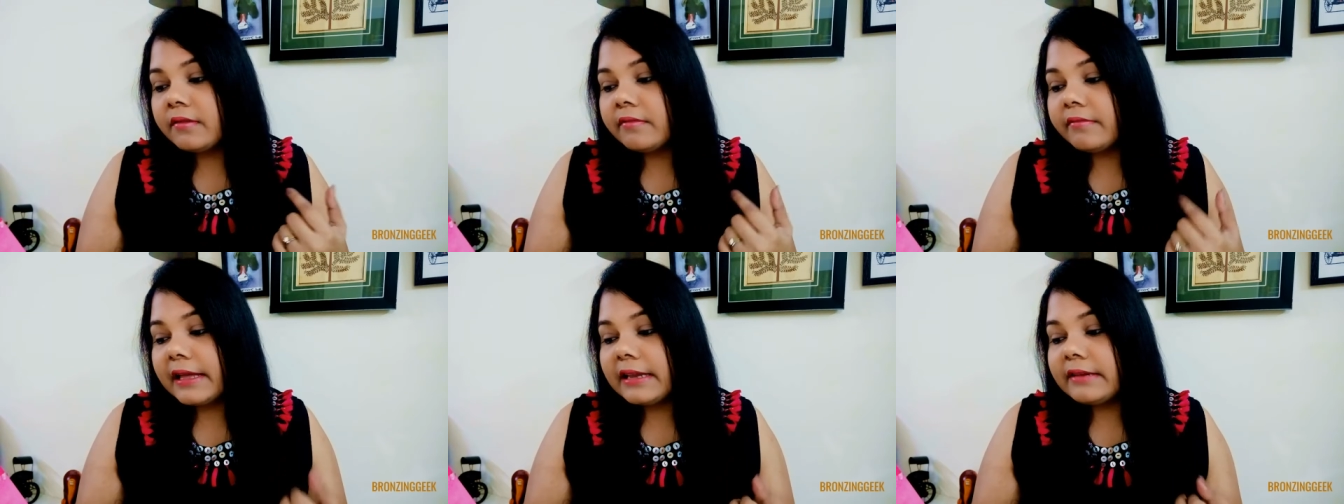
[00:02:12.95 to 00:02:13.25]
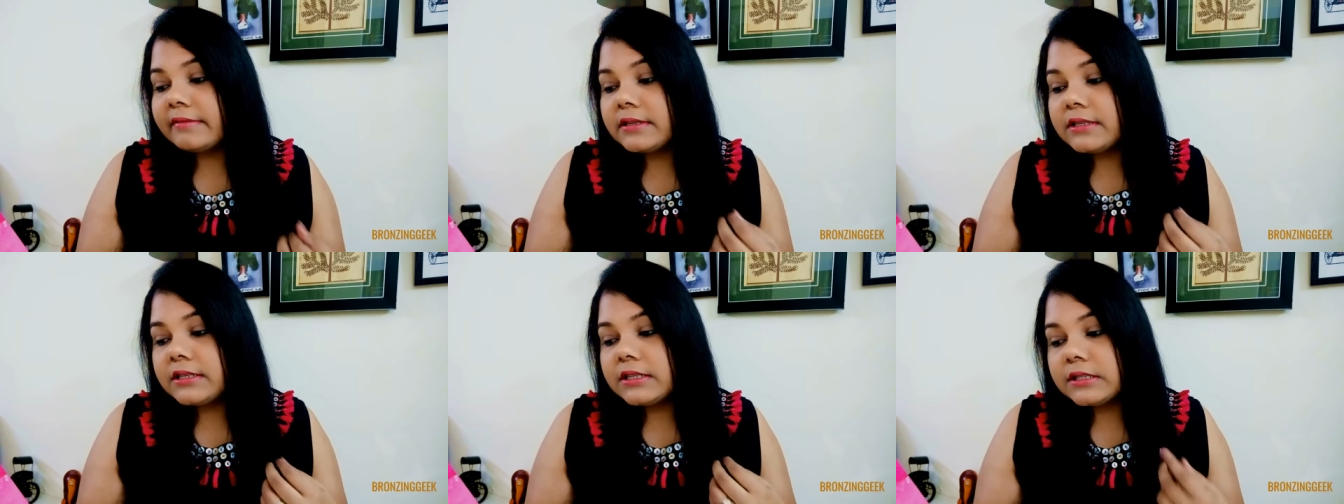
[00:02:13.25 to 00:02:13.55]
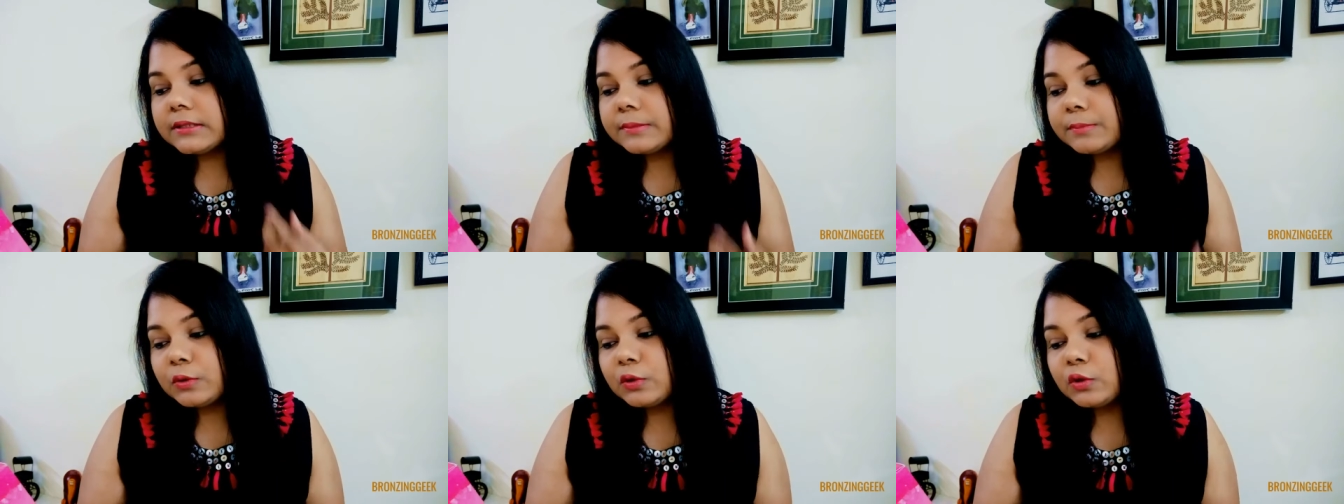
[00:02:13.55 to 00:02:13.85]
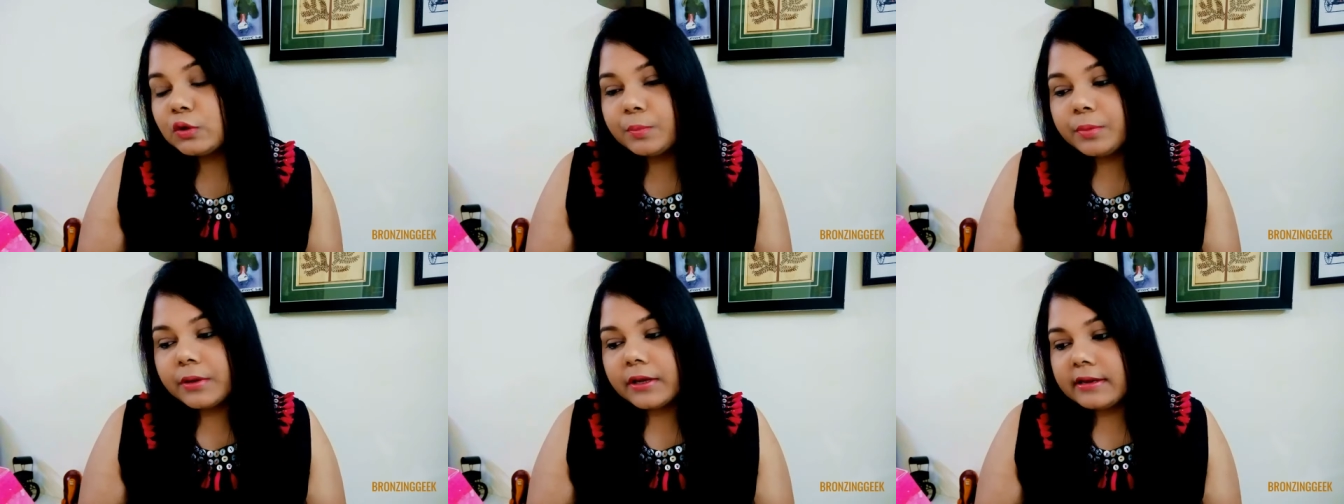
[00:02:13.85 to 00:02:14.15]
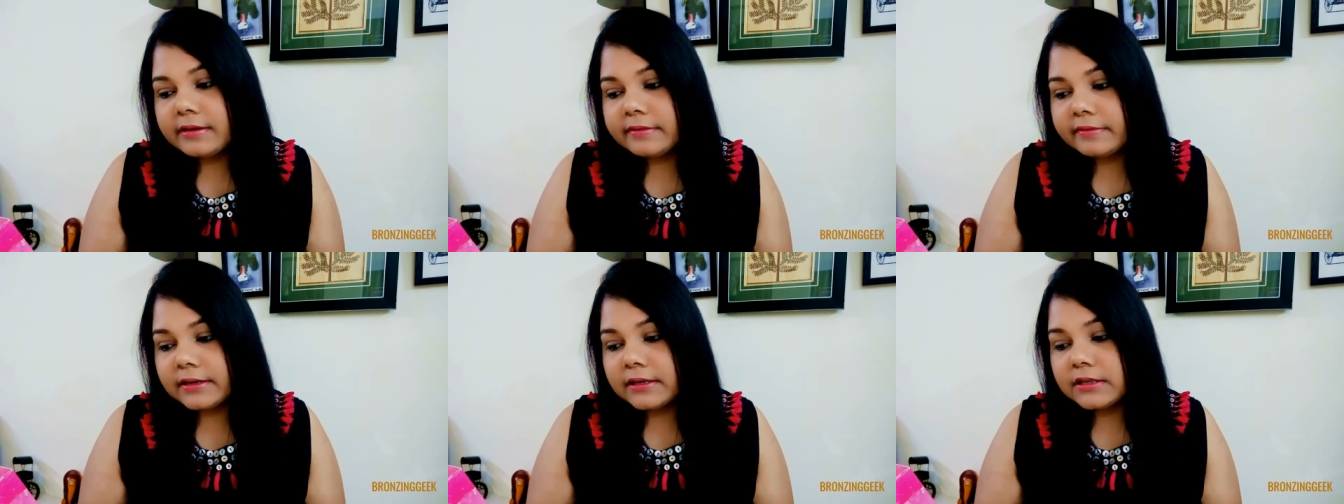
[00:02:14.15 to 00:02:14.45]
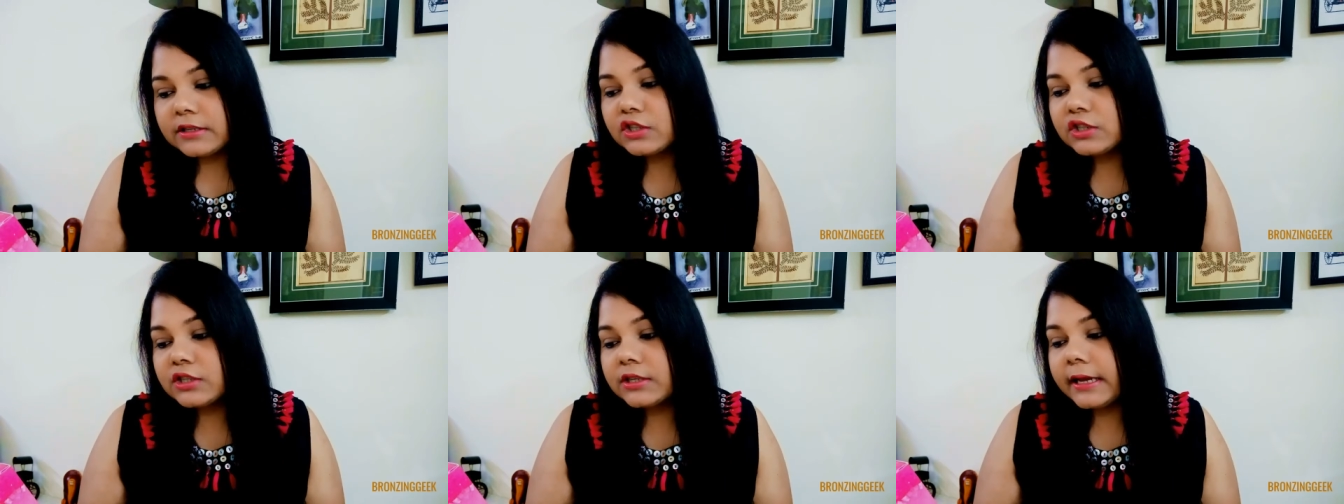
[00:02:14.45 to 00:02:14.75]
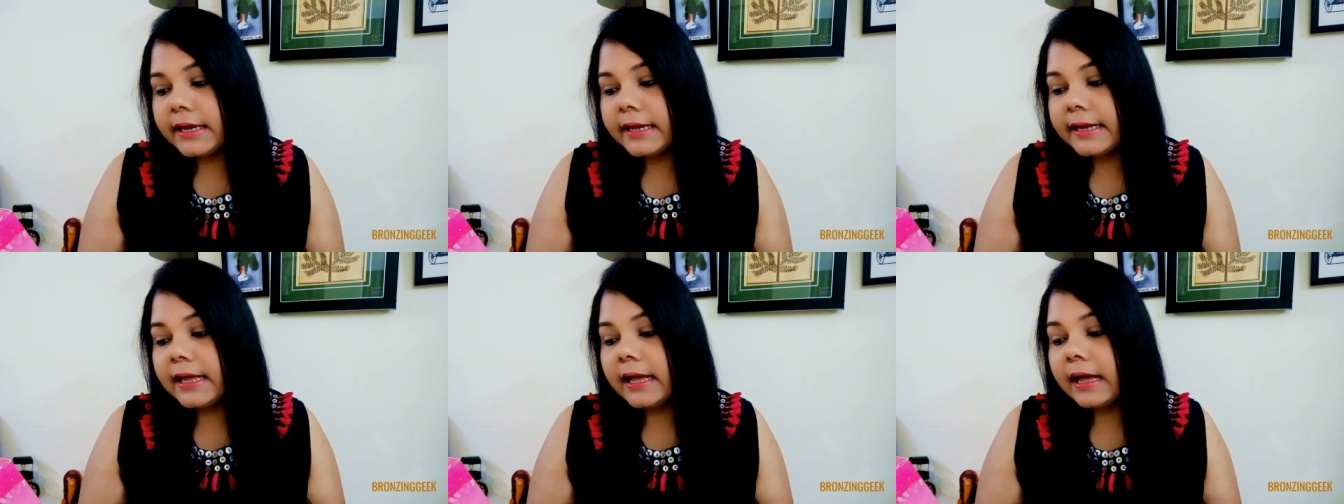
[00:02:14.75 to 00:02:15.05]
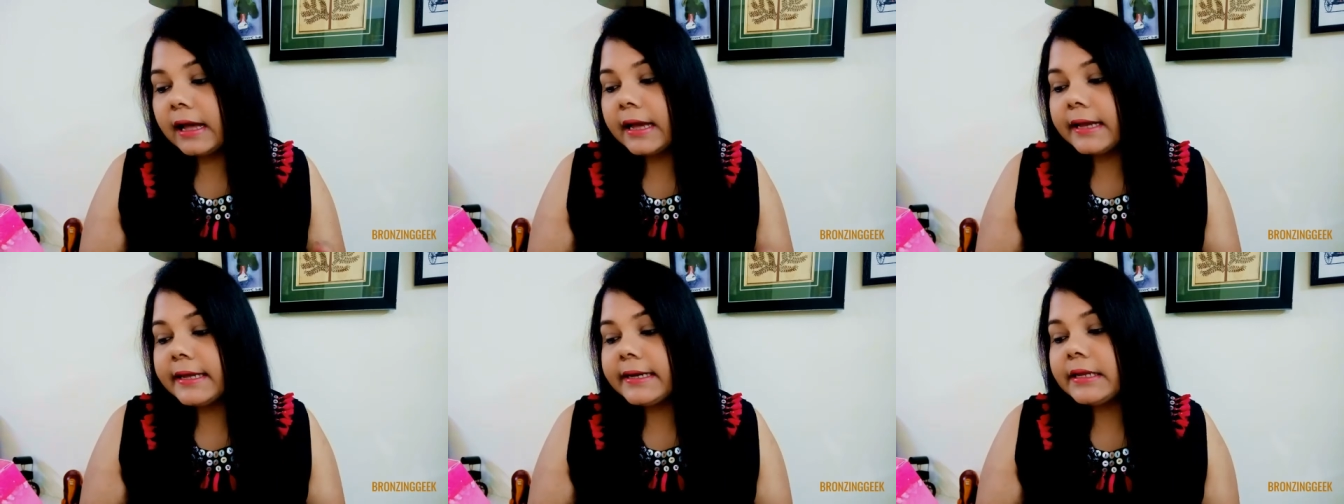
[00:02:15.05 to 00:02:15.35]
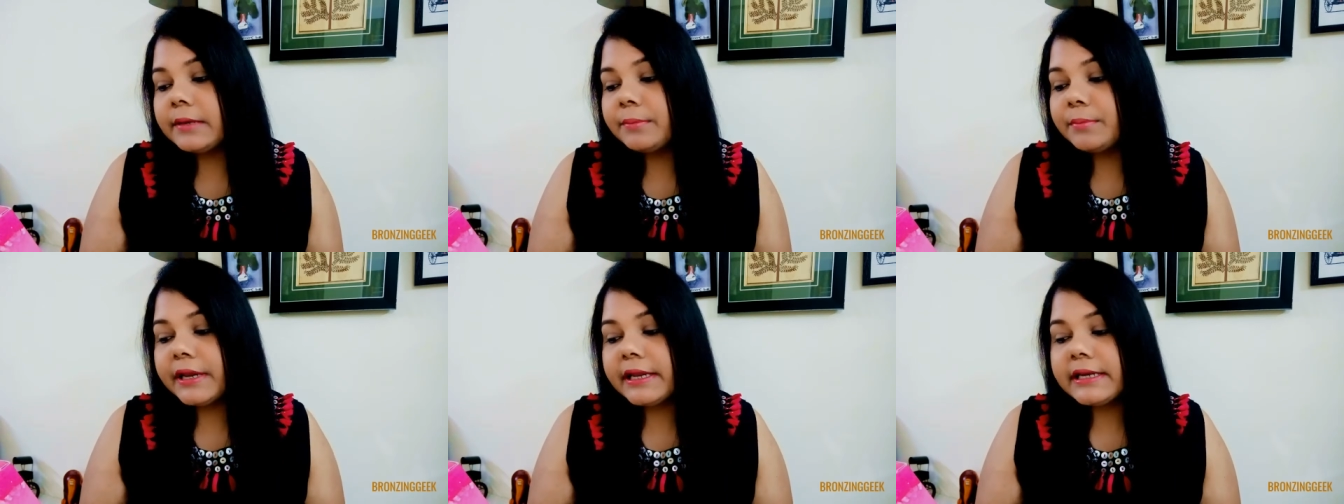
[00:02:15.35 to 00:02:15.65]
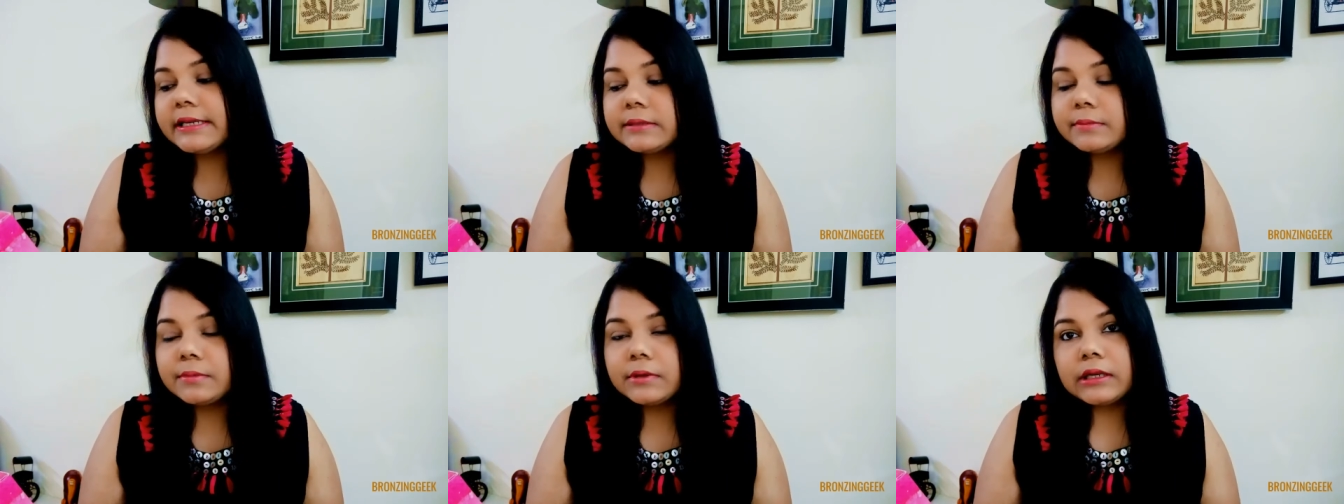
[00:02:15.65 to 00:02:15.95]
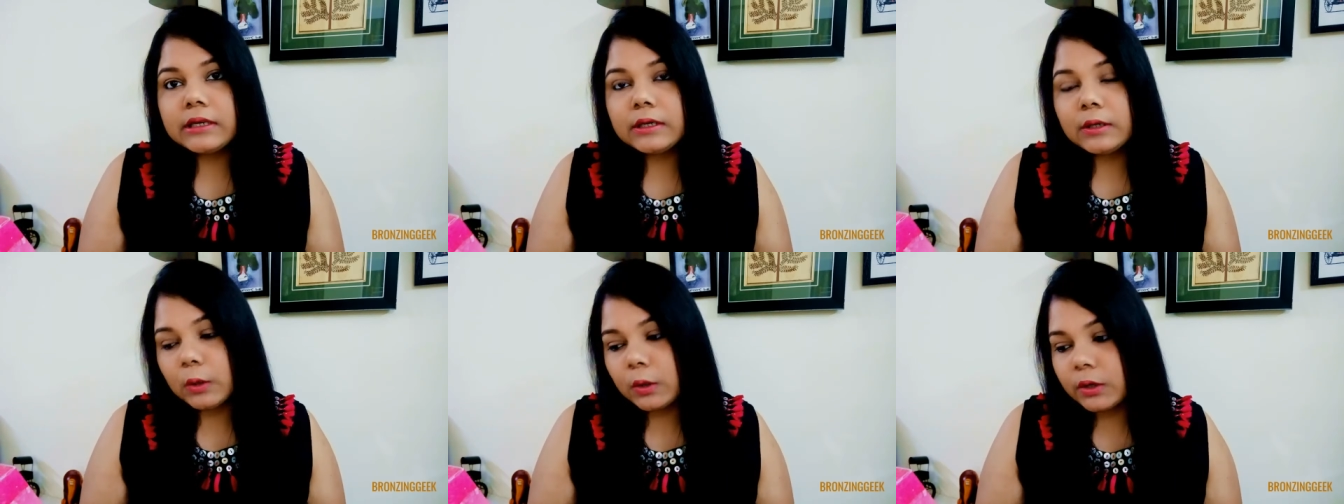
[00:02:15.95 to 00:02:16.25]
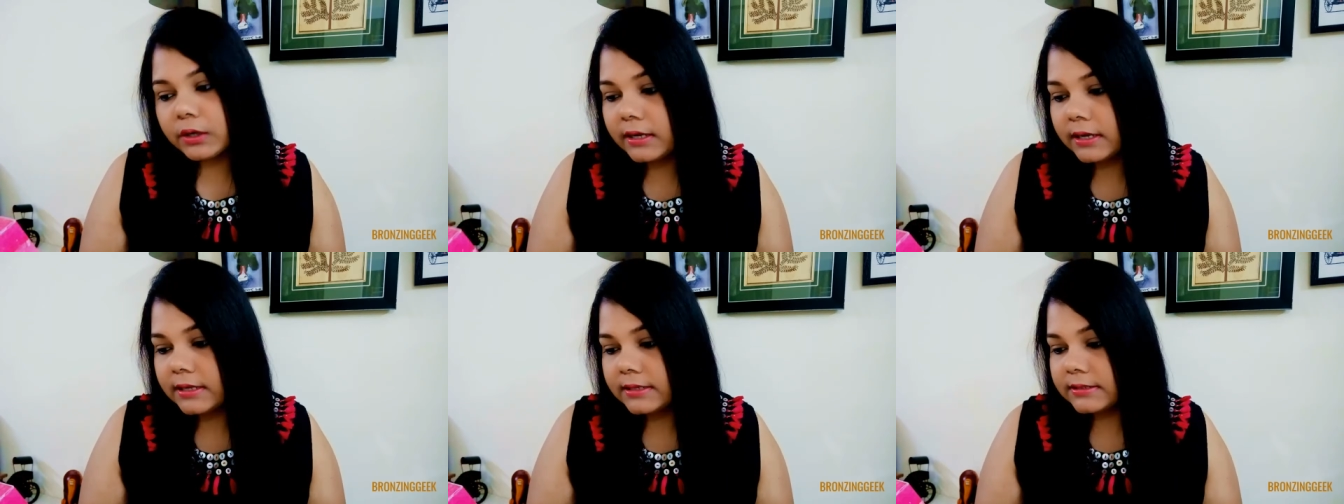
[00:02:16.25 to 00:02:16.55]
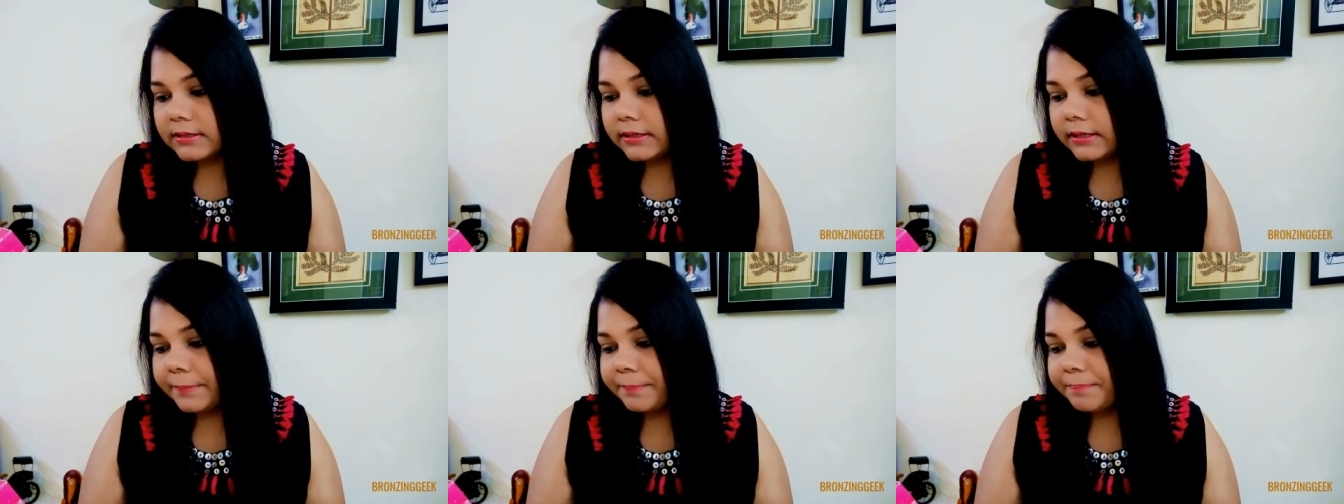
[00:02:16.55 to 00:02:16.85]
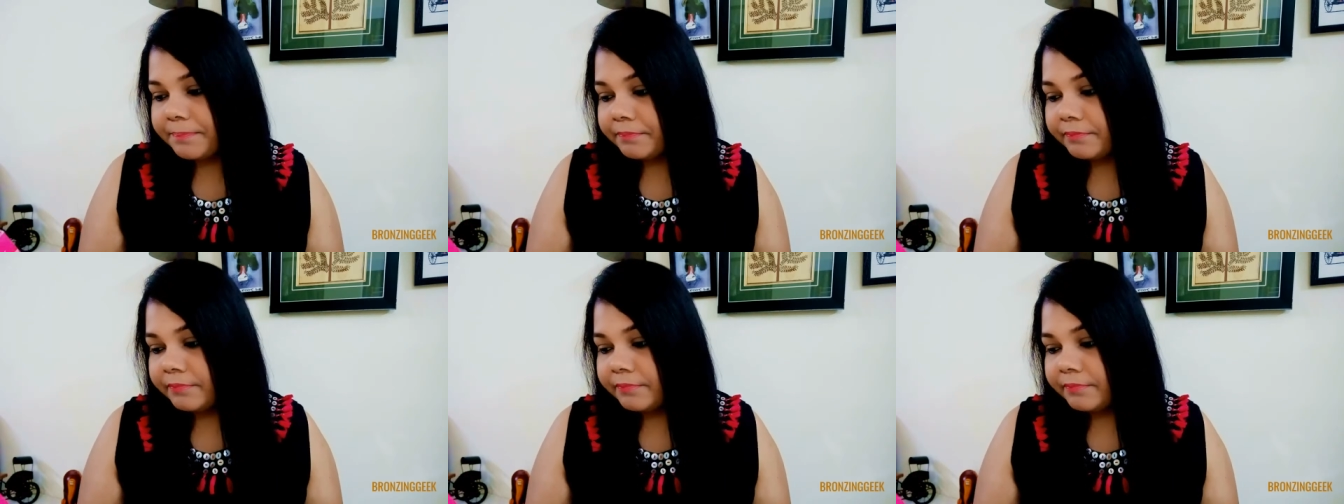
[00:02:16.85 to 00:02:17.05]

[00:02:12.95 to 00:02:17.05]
velvety smooth pearl finish, and highly blendable and long lasting.